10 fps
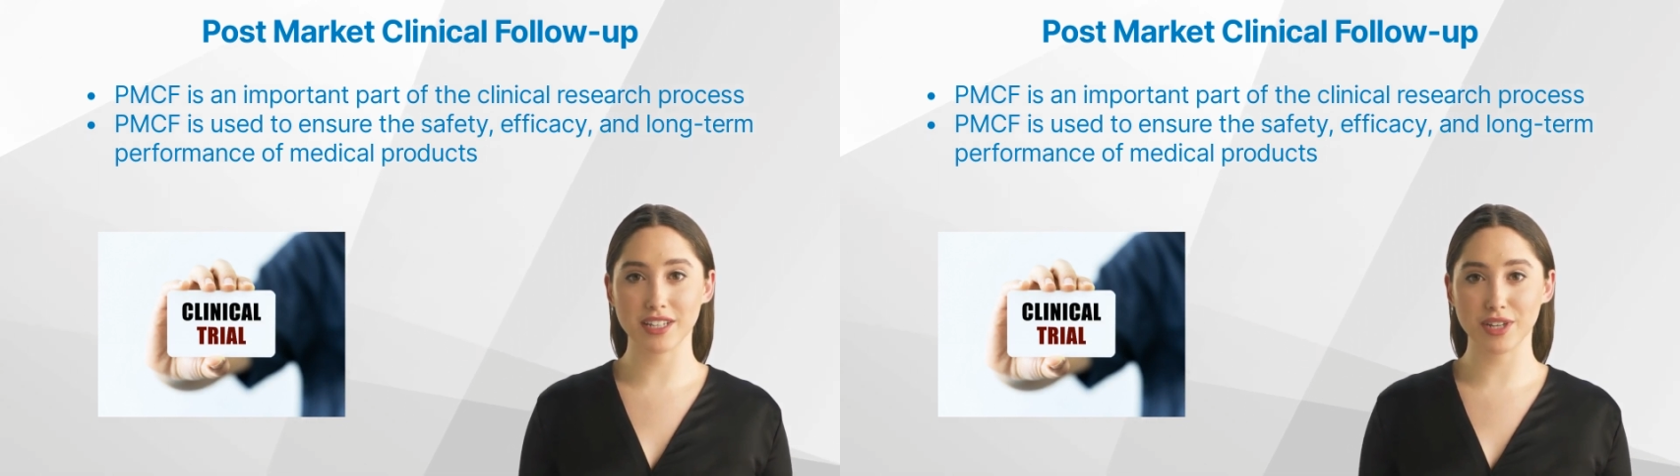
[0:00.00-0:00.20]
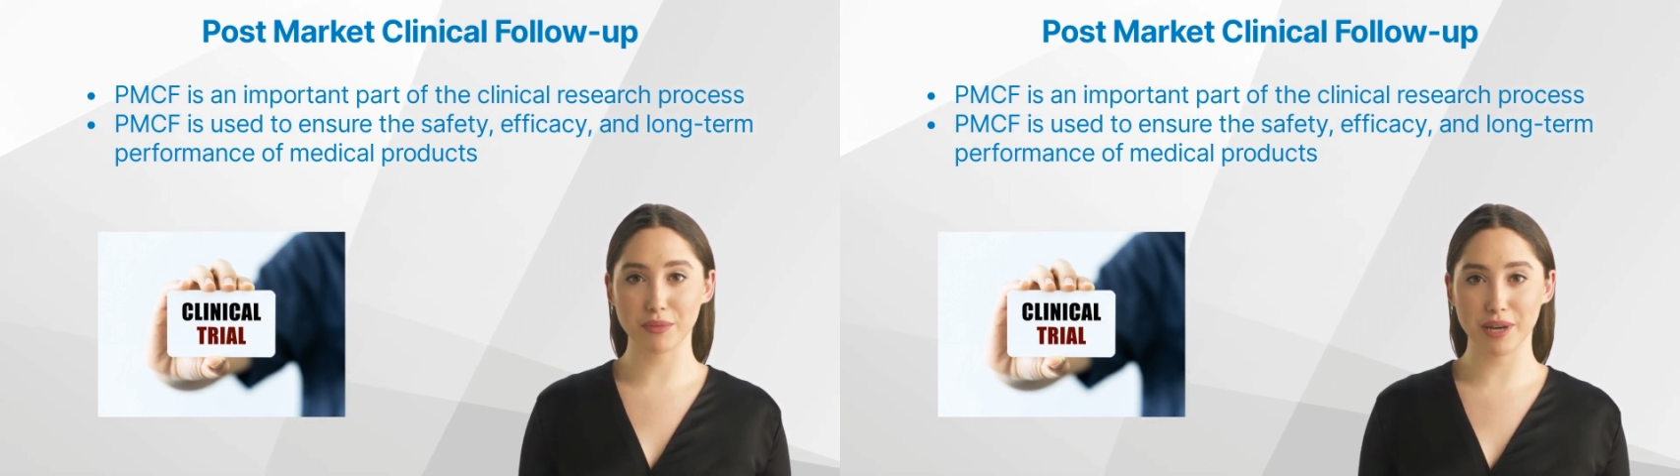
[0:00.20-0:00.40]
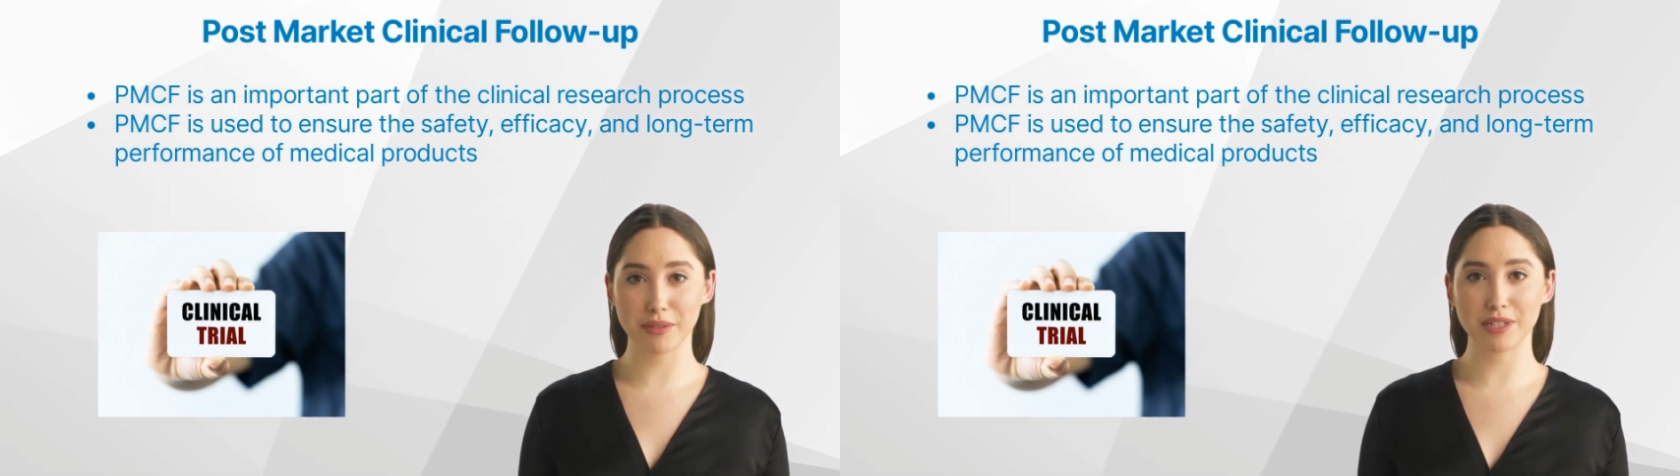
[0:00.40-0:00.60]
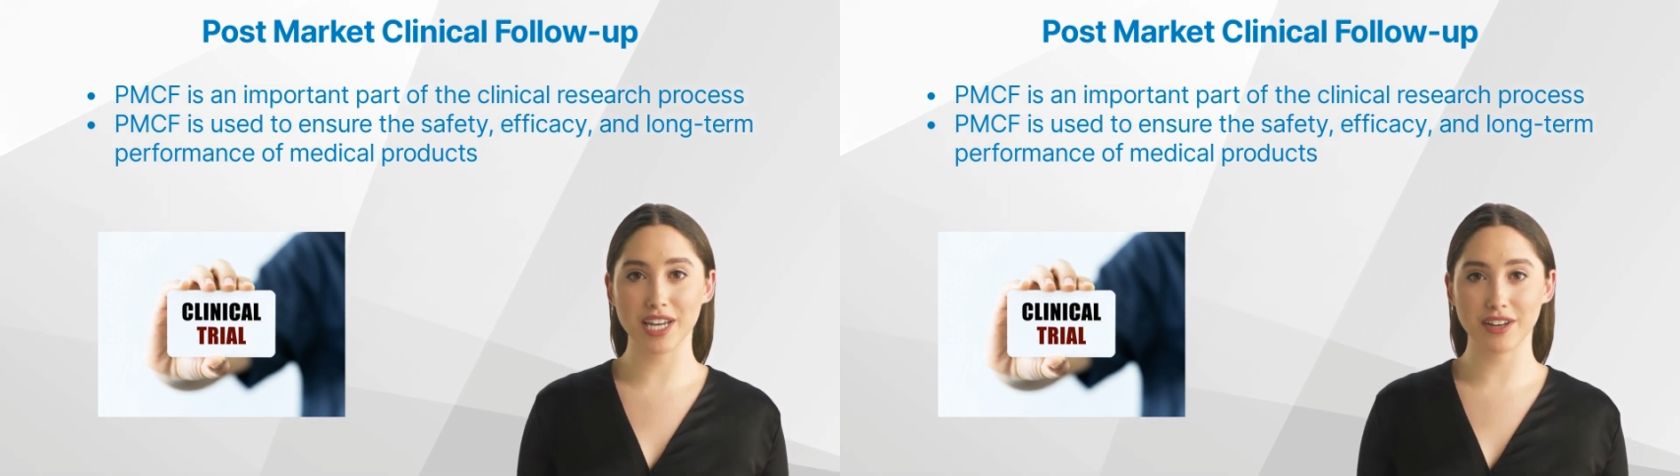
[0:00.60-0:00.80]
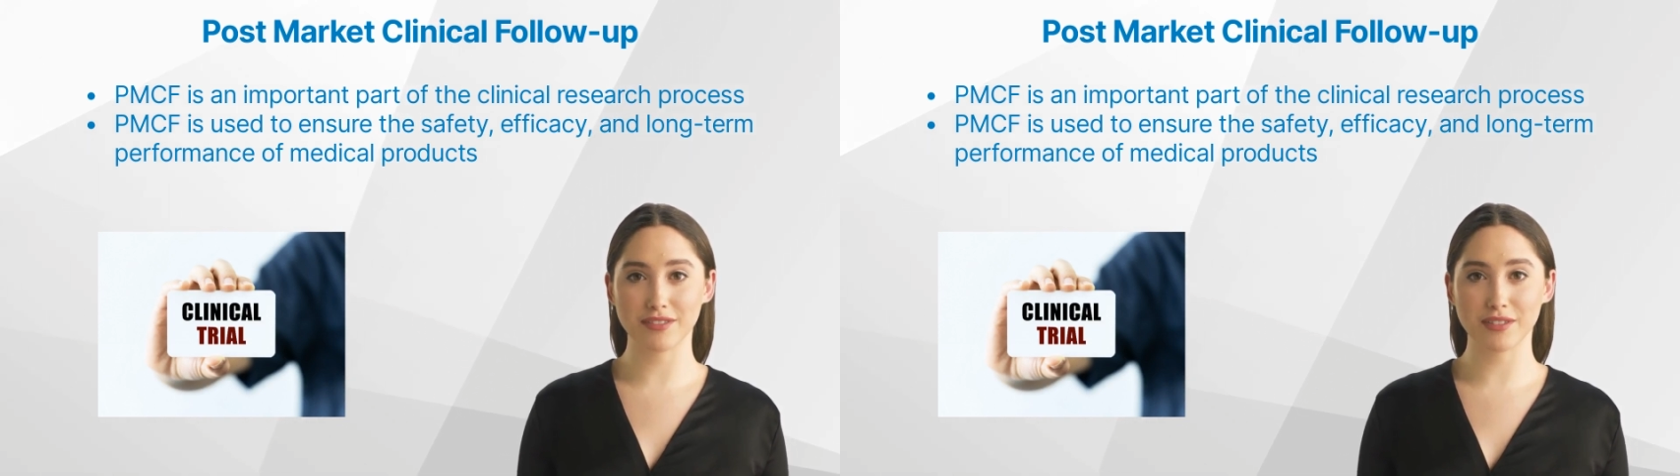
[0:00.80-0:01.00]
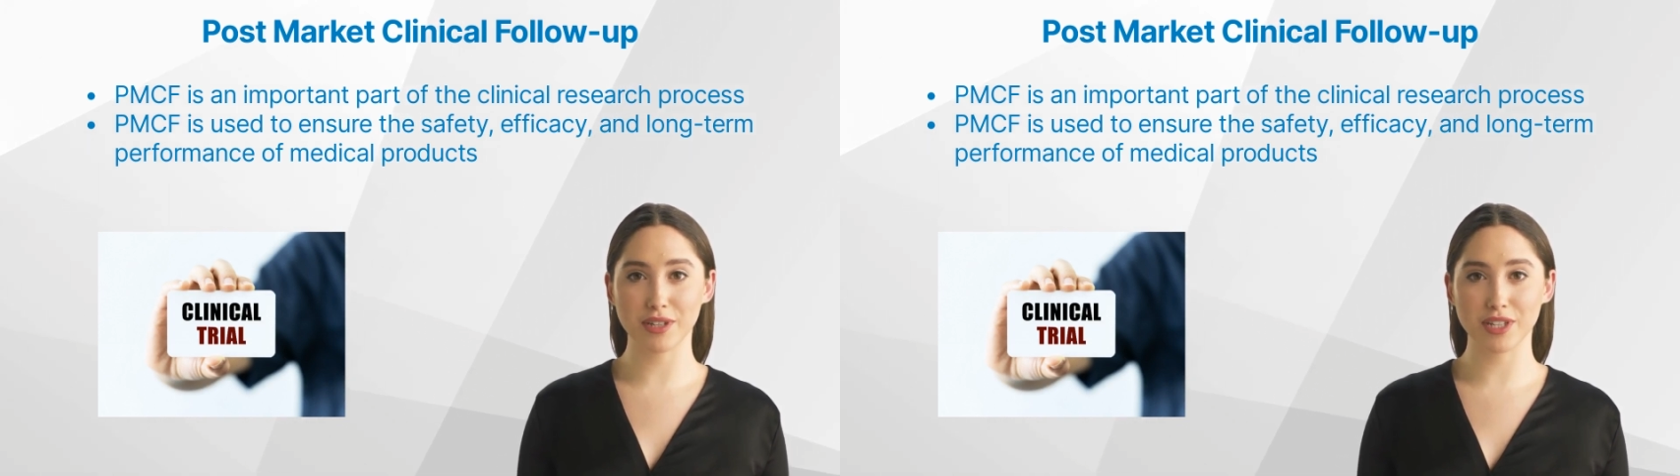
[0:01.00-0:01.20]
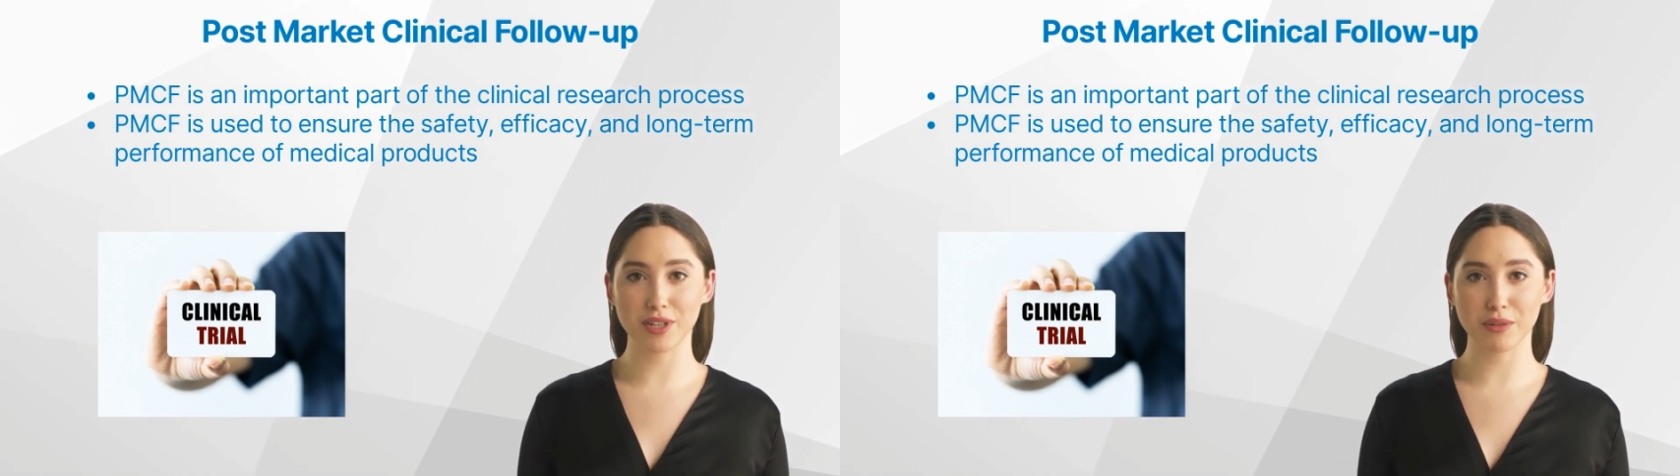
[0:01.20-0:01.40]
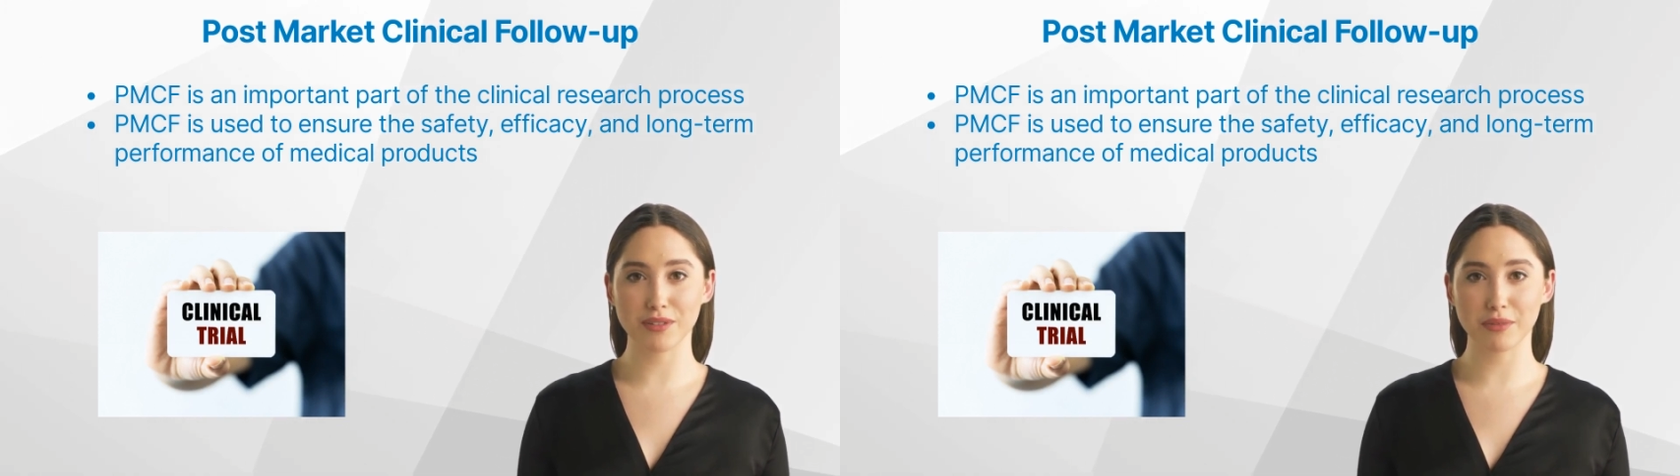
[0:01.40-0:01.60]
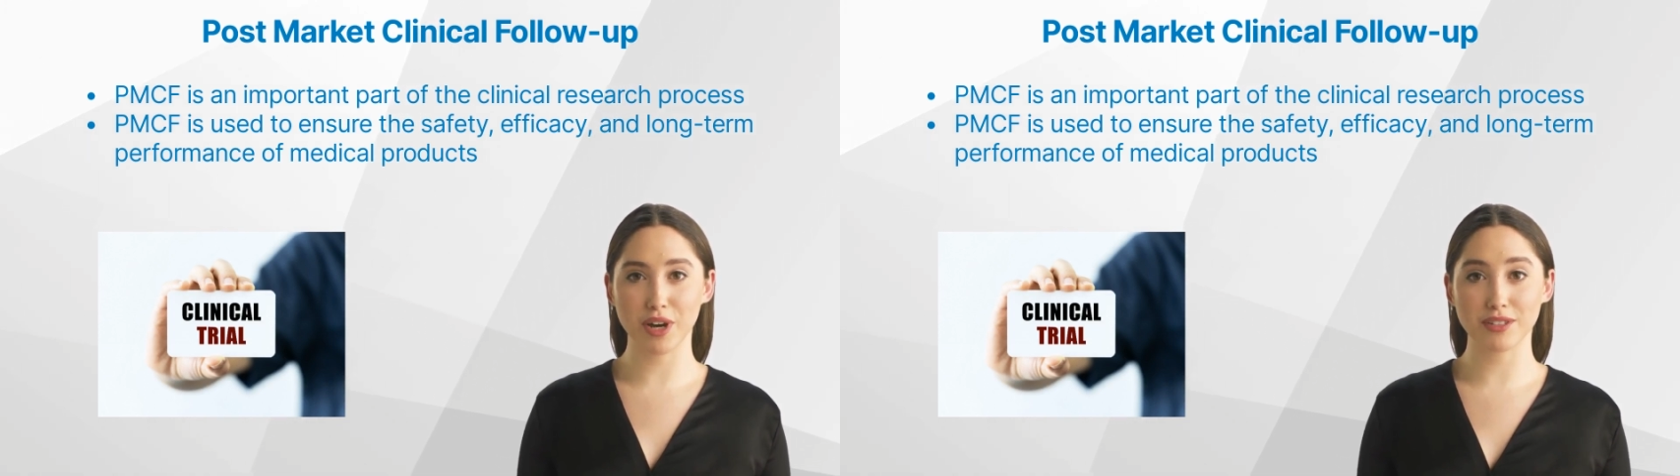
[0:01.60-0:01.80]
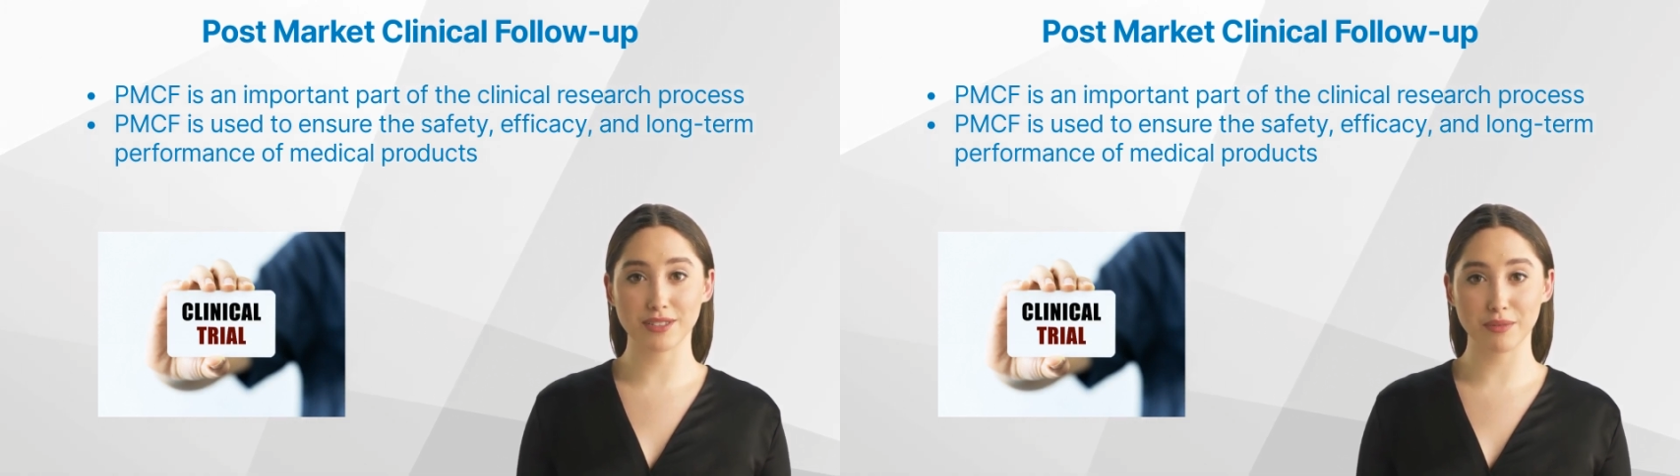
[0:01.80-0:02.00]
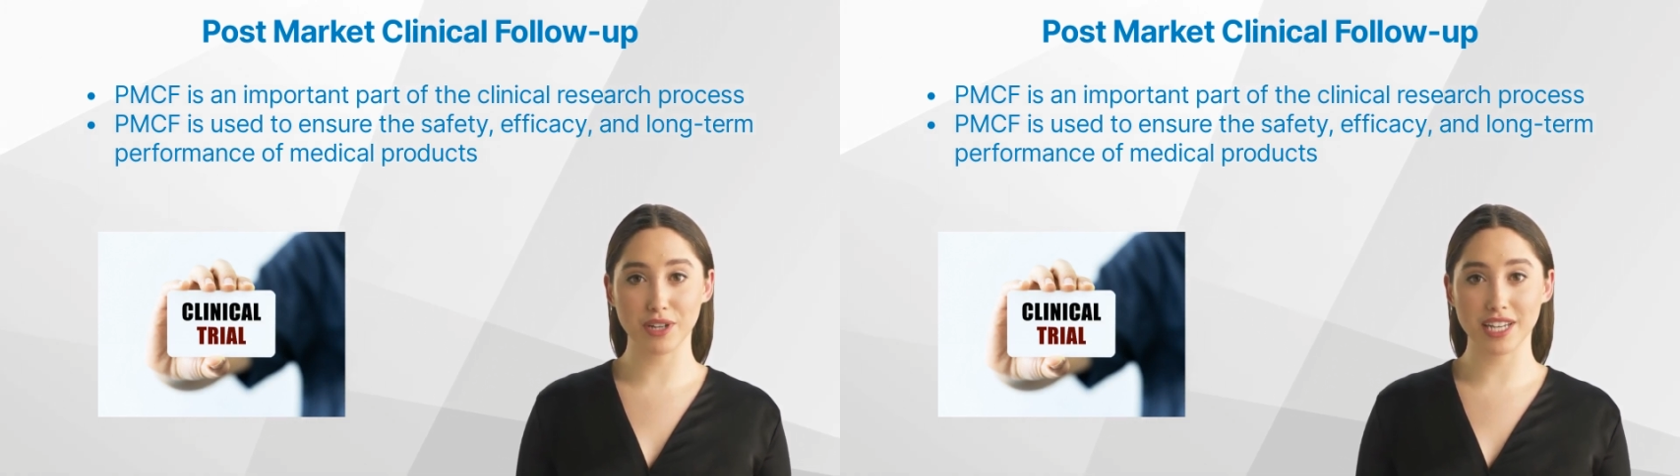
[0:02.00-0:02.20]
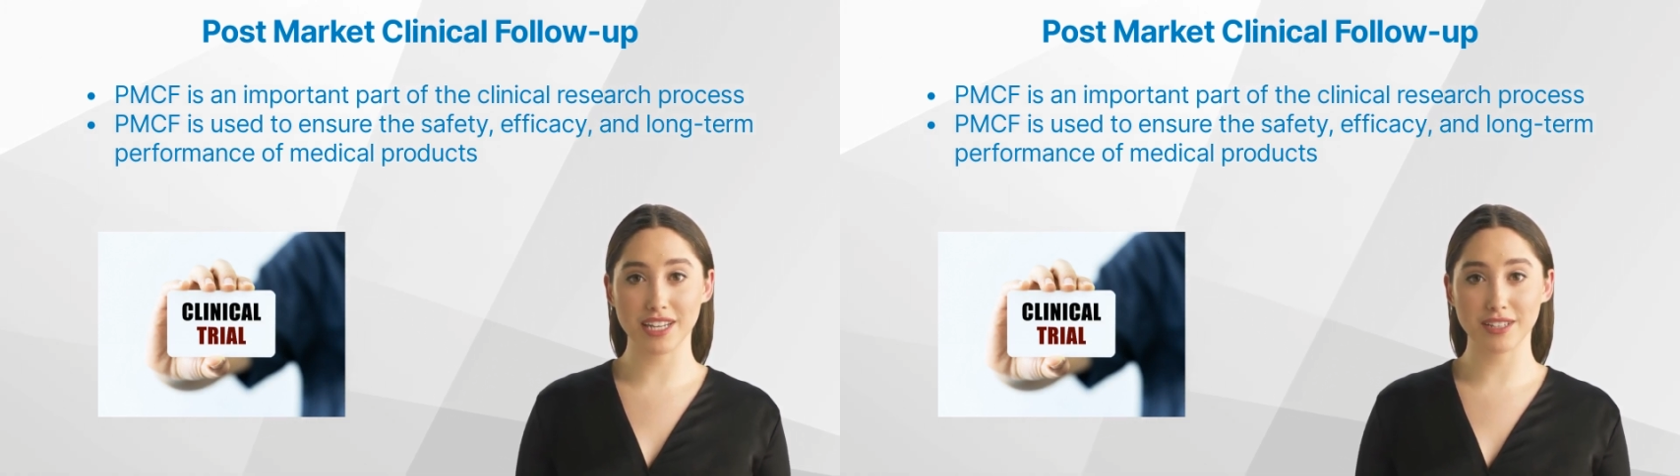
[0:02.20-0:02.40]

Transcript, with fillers: you may be unfamiliar with post-market